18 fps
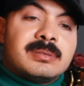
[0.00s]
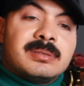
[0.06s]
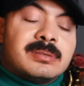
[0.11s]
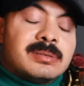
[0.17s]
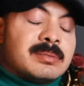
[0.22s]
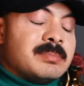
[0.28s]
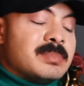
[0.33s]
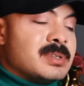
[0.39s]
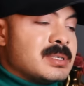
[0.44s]

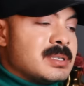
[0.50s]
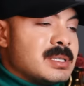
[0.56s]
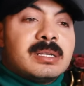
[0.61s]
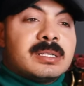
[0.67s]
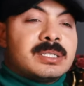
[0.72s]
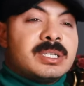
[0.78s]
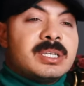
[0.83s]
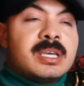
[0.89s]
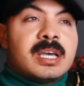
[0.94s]
Ugh,
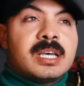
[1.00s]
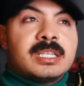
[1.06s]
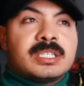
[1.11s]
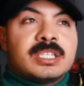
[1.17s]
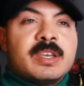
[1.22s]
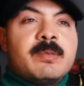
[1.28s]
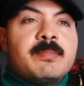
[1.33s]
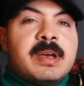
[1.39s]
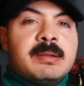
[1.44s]
Cause she, cause
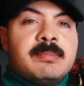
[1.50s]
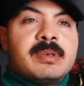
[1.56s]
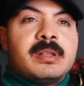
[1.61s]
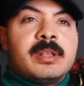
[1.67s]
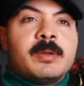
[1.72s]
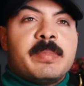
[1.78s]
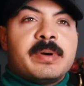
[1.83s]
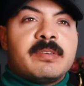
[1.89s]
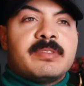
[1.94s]
she reminded me a
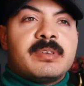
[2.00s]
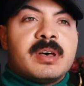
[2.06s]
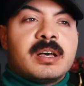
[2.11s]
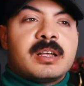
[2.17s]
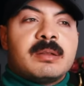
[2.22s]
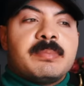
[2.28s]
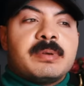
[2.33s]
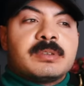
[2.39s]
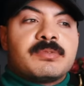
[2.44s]
little bit of the
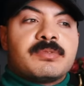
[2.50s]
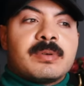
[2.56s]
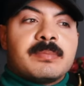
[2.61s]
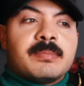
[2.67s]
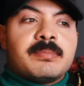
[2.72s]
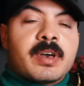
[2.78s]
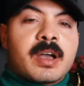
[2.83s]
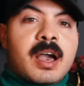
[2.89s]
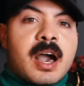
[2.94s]
ugly bitch
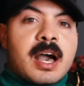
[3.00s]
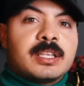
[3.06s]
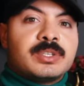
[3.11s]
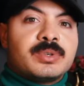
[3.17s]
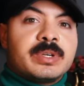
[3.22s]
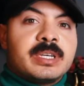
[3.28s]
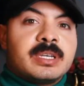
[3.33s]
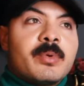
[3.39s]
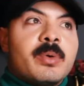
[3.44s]
from The
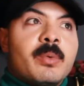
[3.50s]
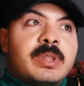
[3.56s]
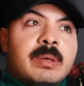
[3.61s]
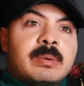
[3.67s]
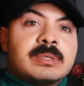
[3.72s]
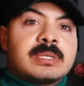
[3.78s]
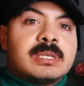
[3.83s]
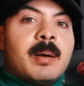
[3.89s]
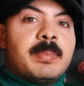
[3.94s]
Conjuring. Remember the one that
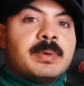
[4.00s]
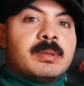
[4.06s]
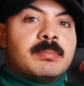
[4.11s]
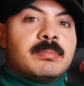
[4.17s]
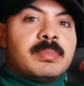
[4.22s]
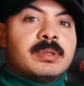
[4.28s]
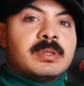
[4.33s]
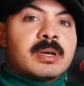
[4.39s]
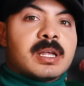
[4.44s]
was clothes up in
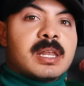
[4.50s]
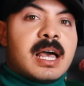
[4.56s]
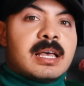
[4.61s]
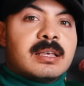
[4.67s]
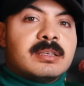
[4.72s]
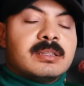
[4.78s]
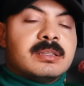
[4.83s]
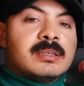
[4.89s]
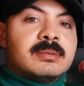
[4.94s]
the in
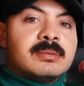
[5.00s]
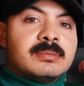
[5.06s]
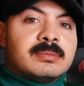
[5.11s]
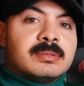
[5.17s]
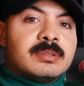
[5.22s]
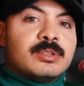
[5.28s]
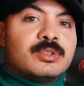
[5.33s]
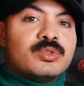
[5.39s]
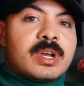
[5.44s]
the in
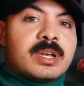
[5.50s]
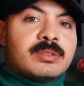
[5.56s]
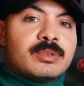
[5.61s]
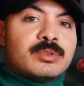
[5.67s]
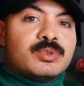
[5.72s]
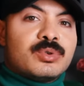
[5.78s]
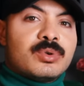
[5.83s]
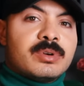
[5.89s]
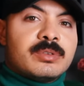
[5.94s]
the the,
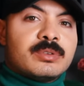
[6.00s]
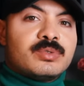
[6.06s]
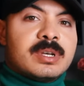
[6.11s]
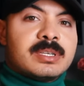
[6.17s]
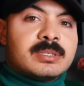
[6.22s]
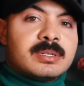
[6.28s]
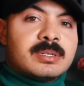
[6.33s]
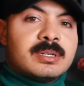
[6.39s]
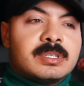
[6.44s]
the, drawer, the
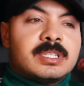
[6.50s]
dresser.